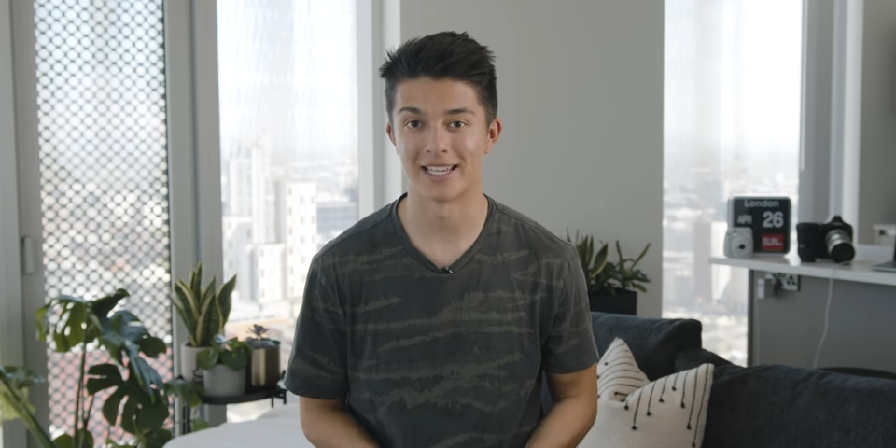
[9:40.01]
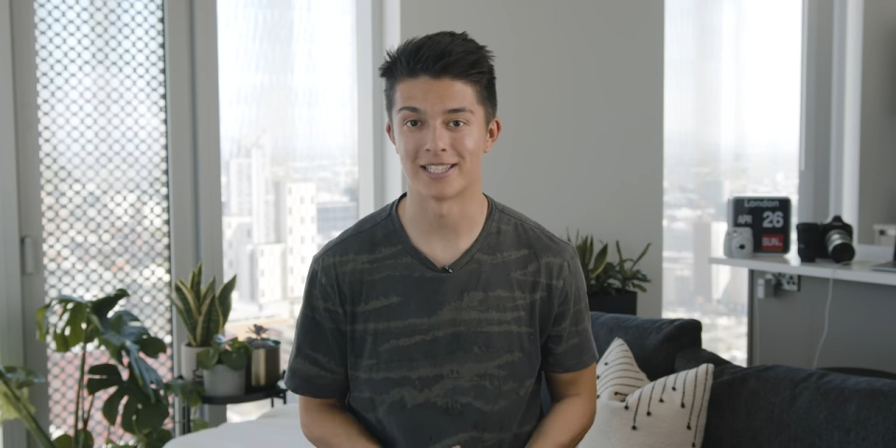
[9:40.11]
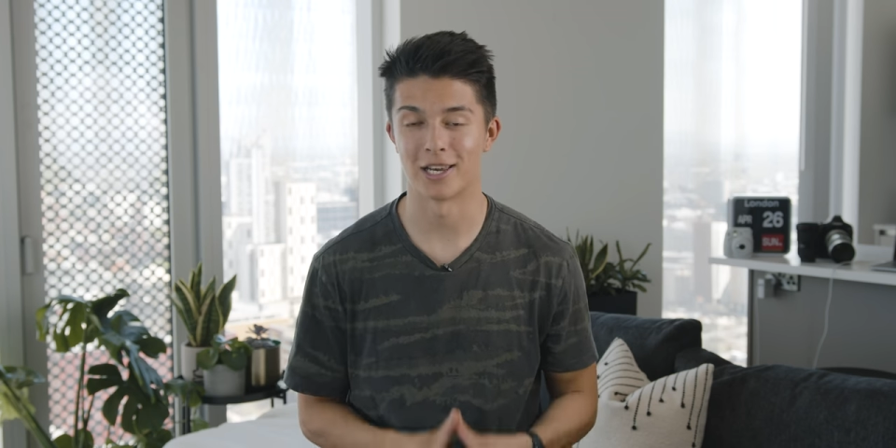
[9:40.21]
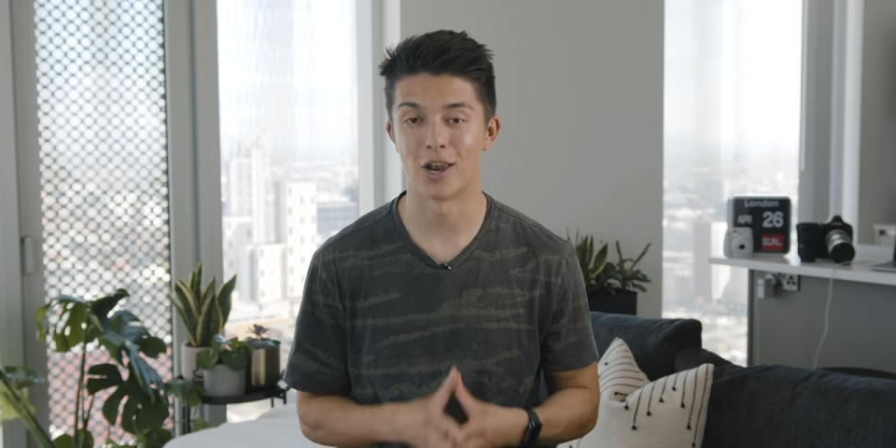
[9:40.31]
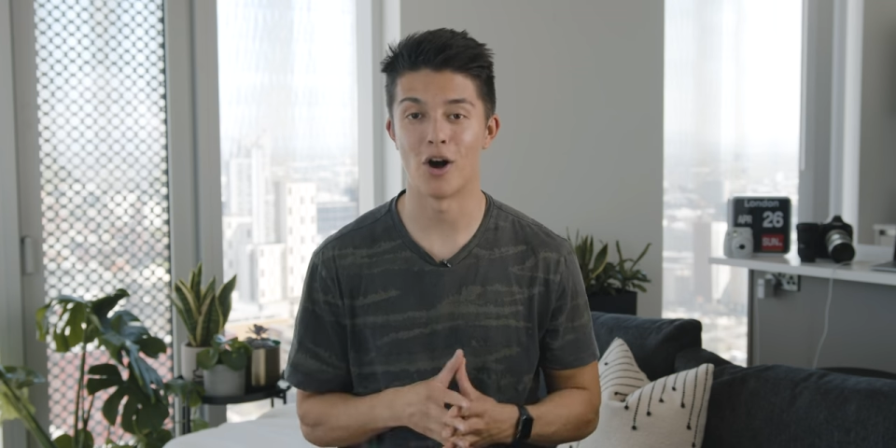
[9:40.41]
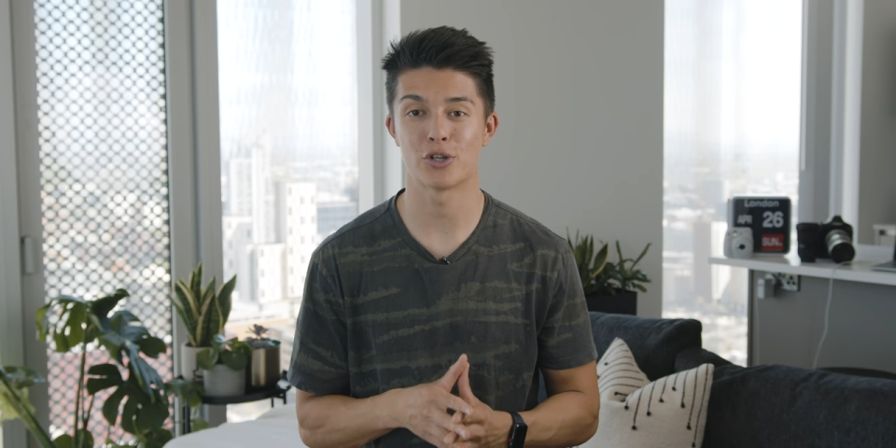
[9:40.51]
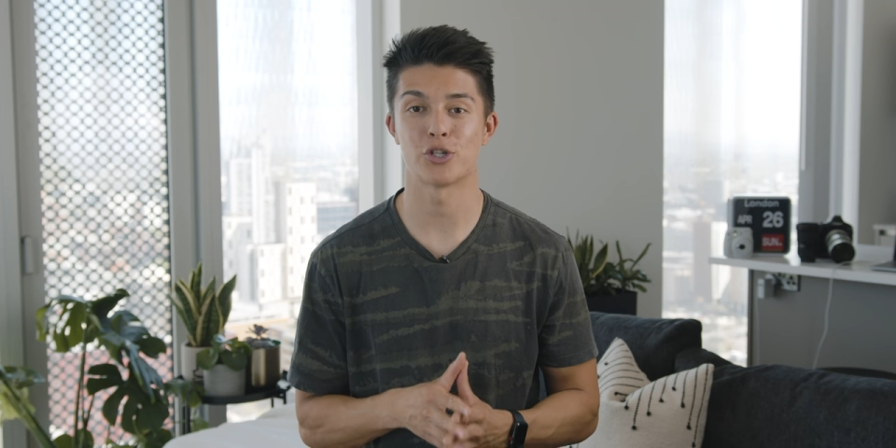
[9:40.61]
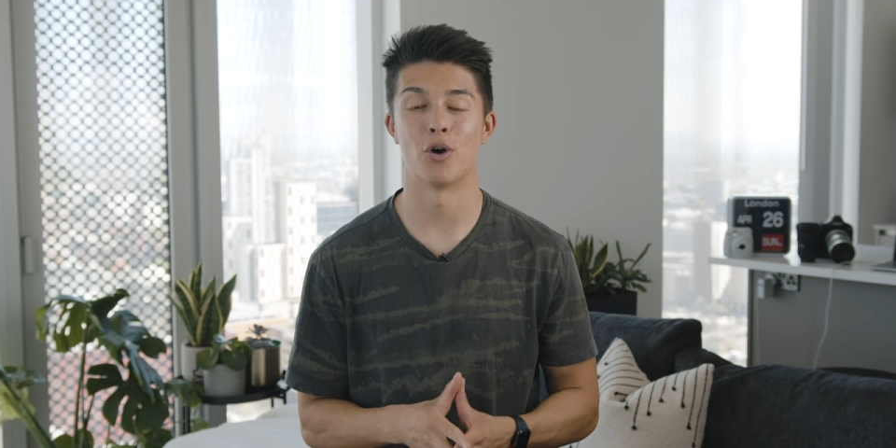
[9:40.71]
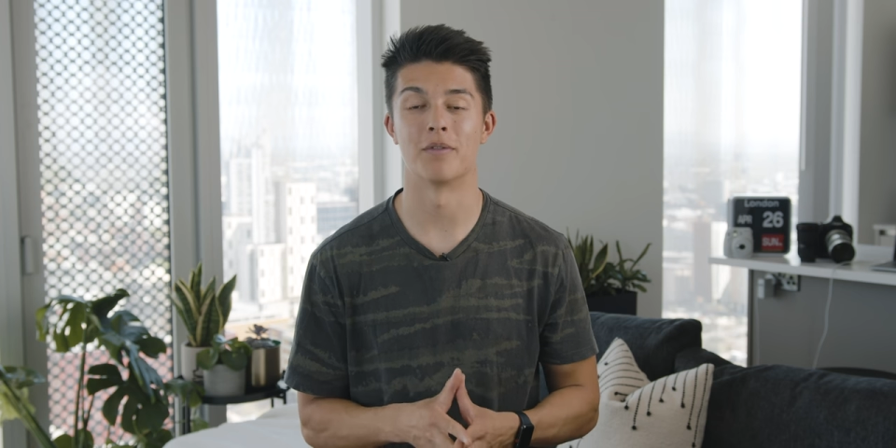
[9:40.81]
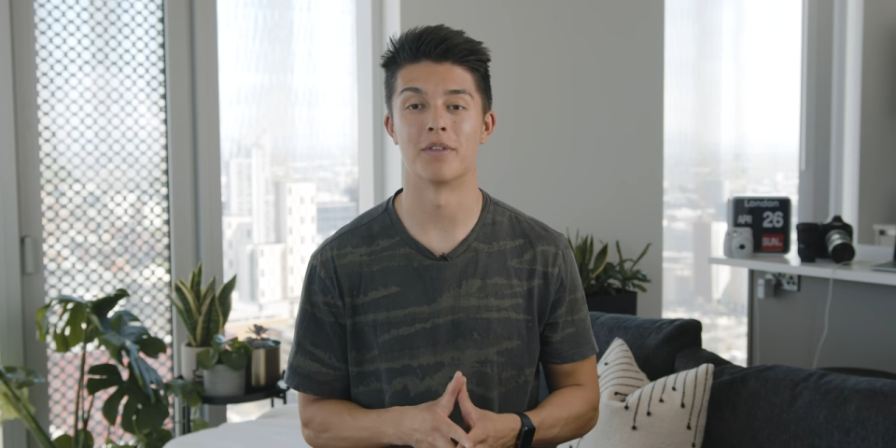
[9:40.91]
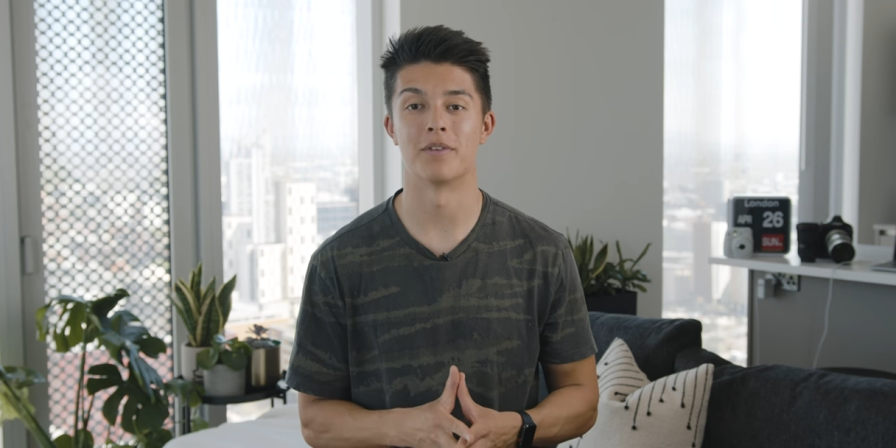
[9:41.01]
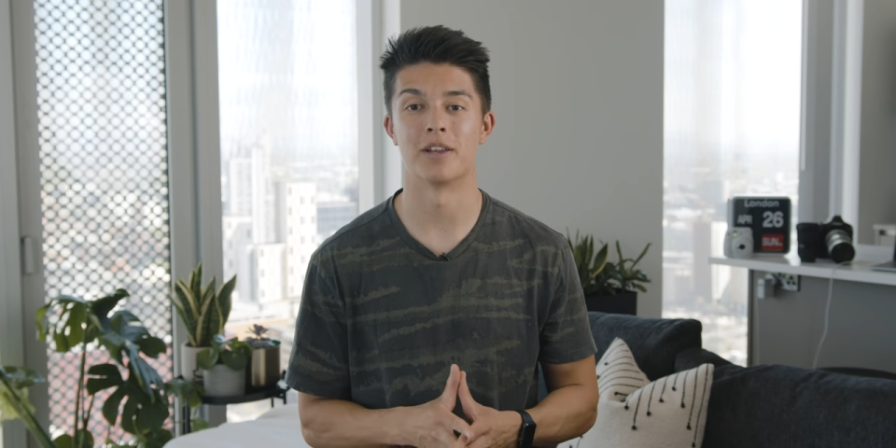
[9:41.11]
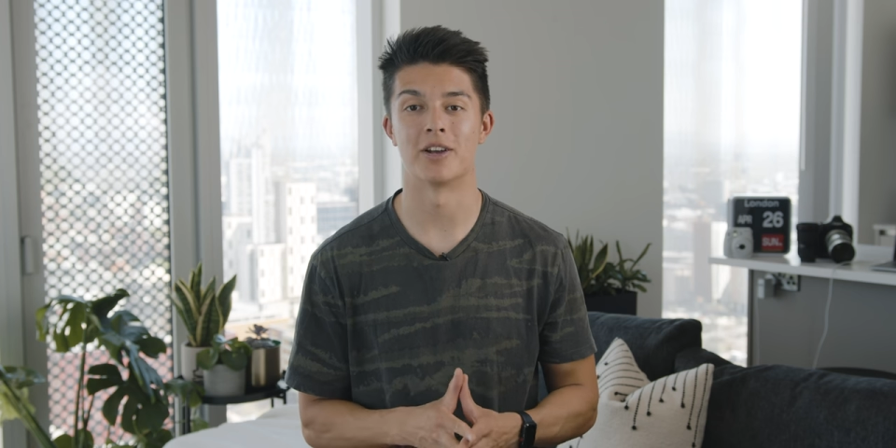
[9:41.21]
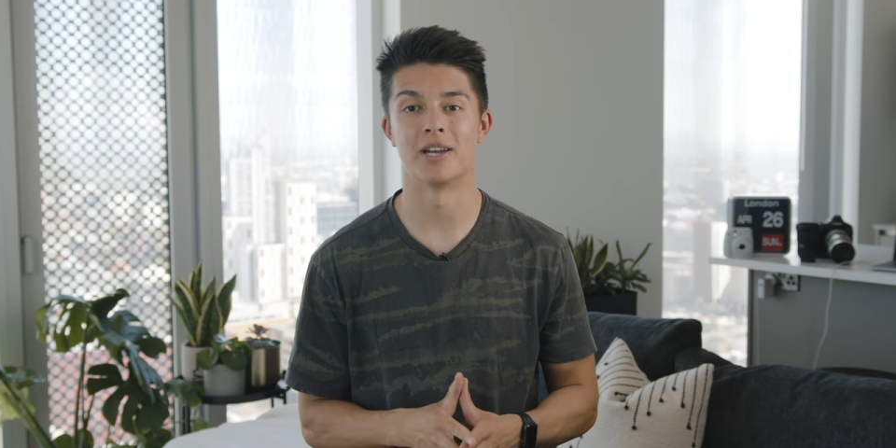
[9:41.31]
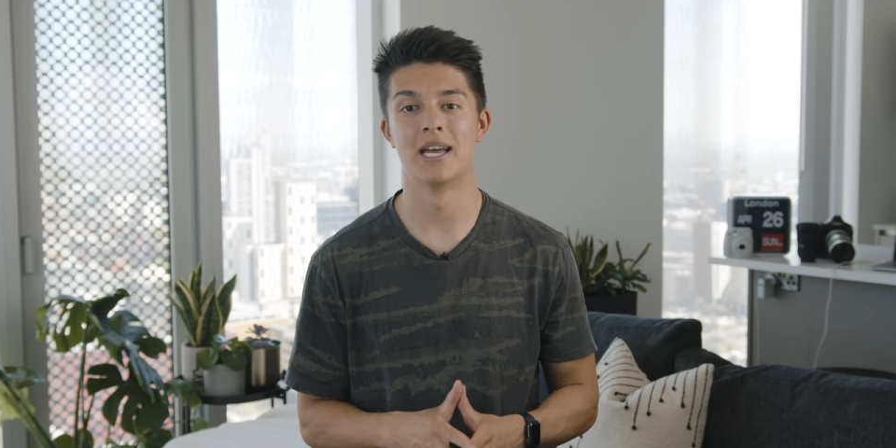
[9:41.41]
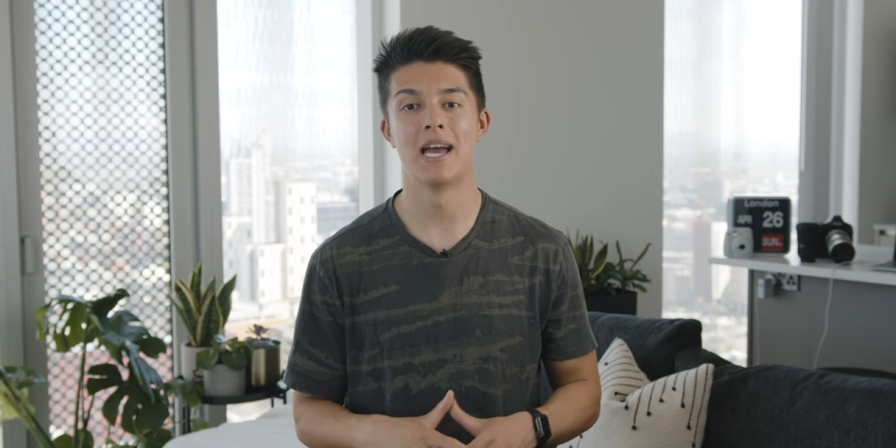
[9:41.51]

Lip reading: is the last shot of the video.